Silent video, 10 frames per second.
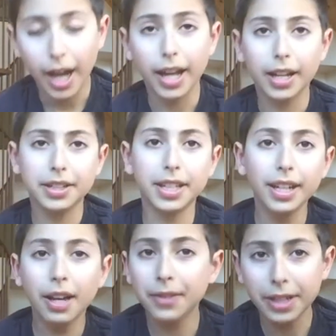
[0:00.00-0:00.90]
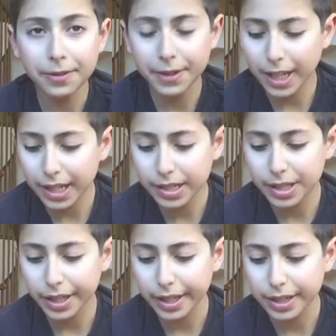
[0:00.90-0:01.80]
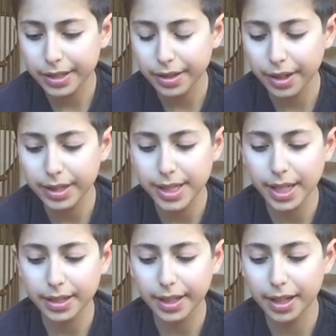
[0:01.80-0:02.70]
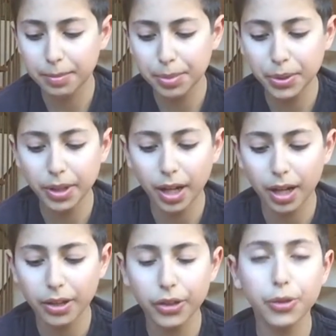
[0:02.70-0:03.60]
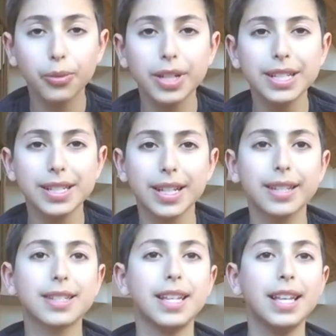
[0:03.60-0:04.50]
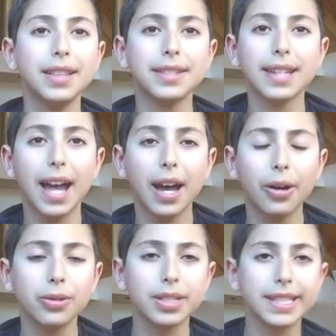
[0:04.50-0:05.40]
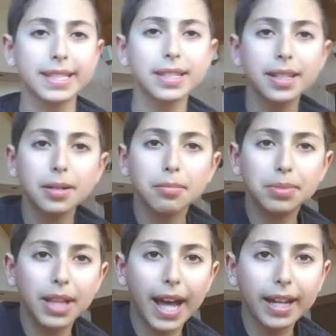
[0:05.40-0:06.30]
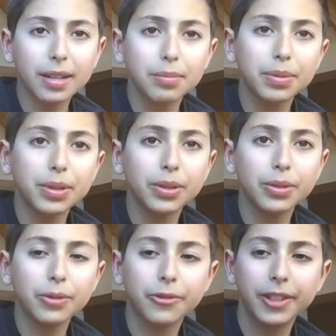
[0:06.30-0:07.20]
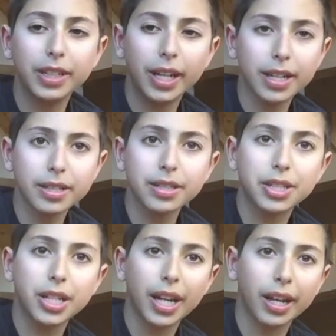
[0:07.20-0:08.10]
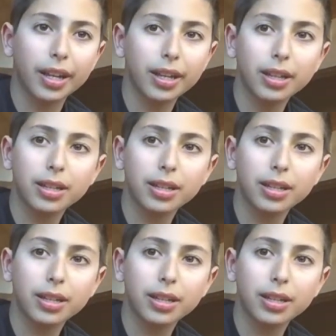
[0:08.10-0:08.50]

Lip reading: I didn't have any finesse jigs, so I decided to get a Booyah 3/16 ounce black and blue finesse jig.